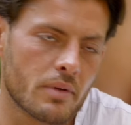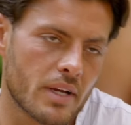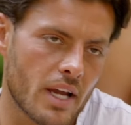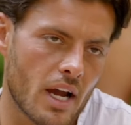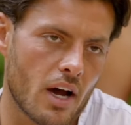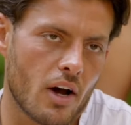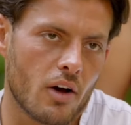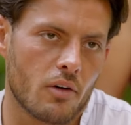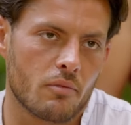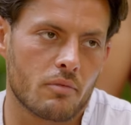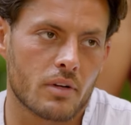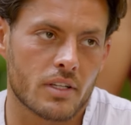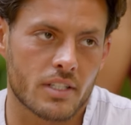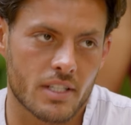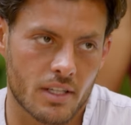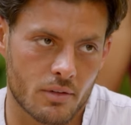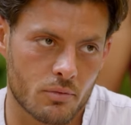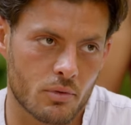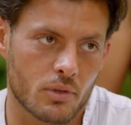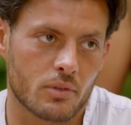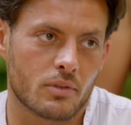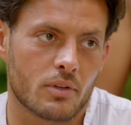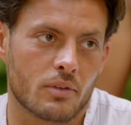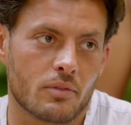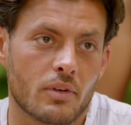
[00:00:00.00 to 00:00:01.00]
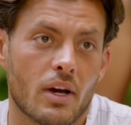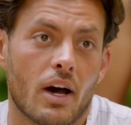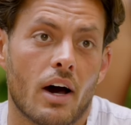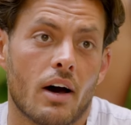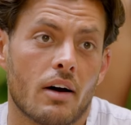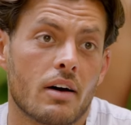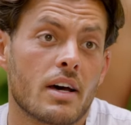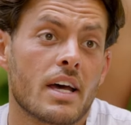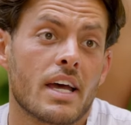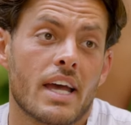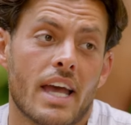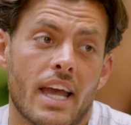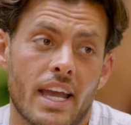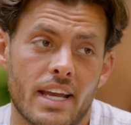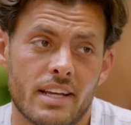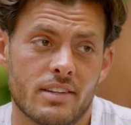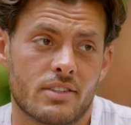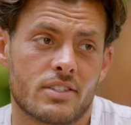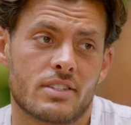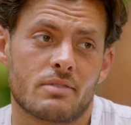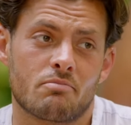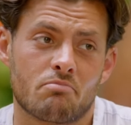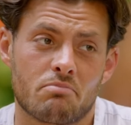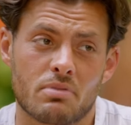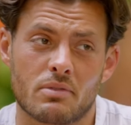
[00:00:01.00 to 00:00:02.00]
we get home, I said, we'll do, uh,
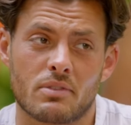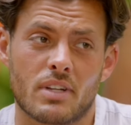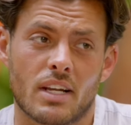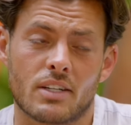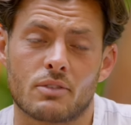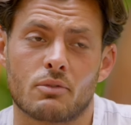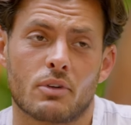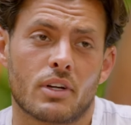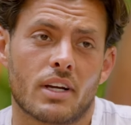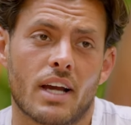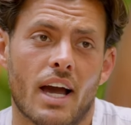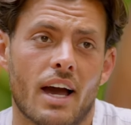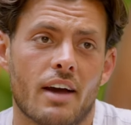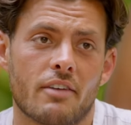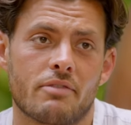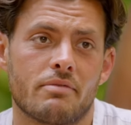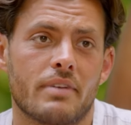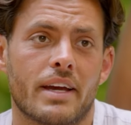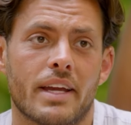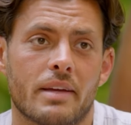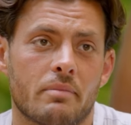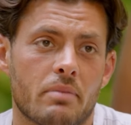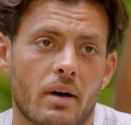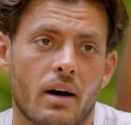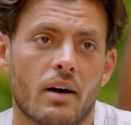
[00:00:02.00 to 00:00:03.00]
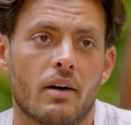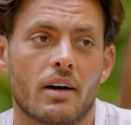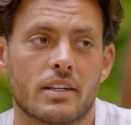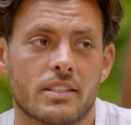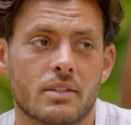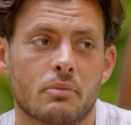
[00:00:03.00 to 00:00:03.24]
he doesn't want to go out with me, but I